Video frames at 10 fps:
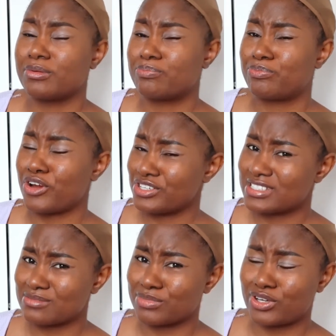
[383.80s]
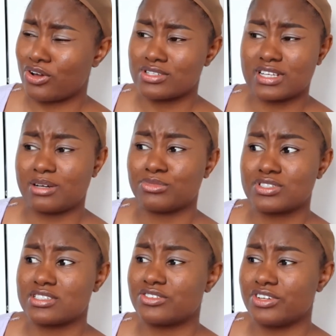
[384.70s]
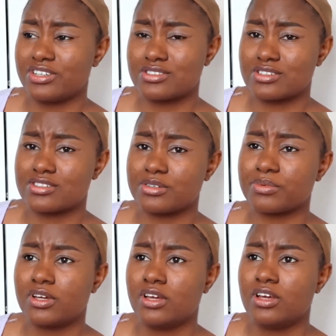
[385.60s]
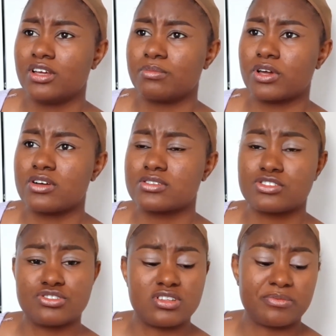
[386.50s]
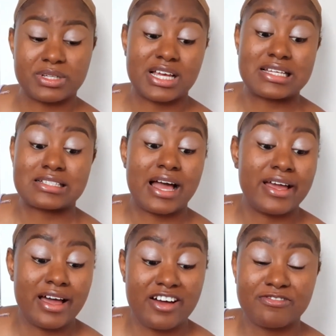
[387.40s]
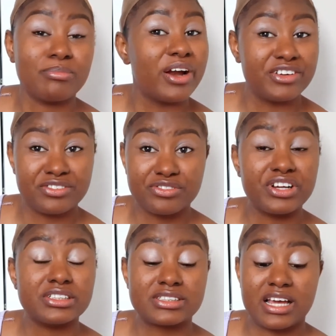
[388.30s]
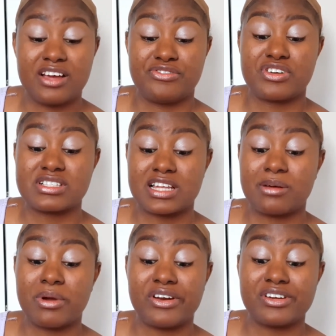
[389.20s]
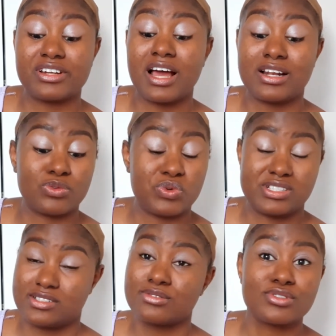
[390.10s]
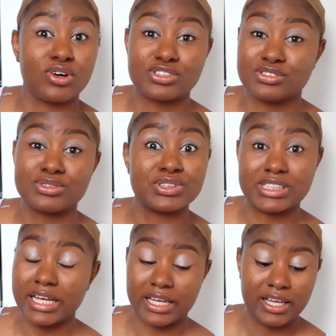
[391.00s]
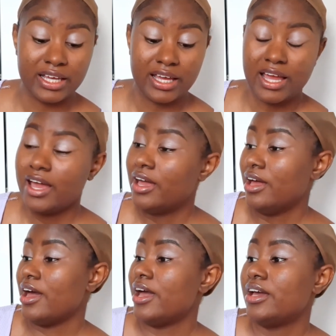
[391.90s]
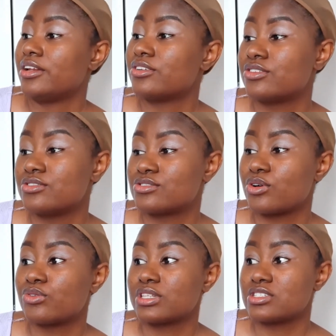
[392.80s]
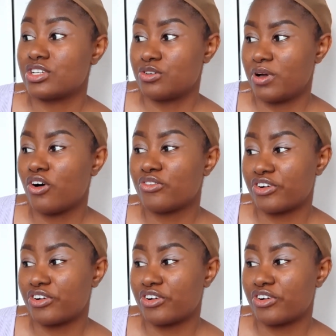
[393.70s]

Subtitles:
person because I am not in a relationship. Because the truth of the matter is, I have married friends, I have friends that are married, and we still talk to today. And so the second part of her